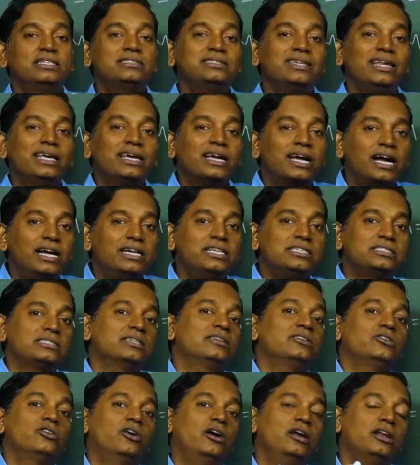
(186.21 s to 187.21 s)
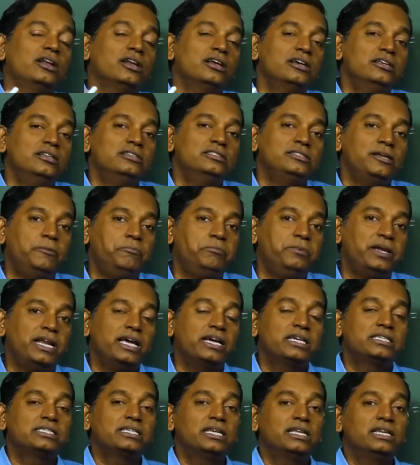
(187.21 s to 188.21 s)
It's like addition or
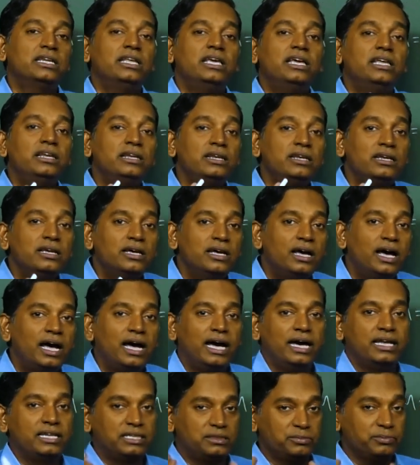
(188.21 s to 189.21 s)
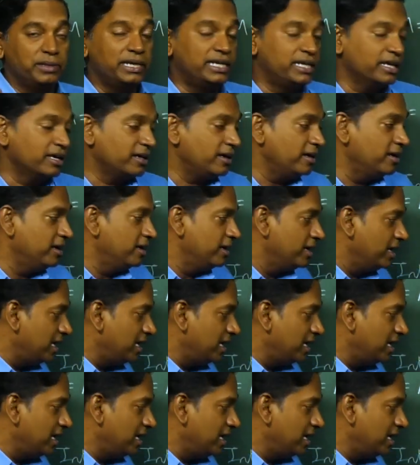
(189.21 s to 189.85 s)
subtraction in arithmetic.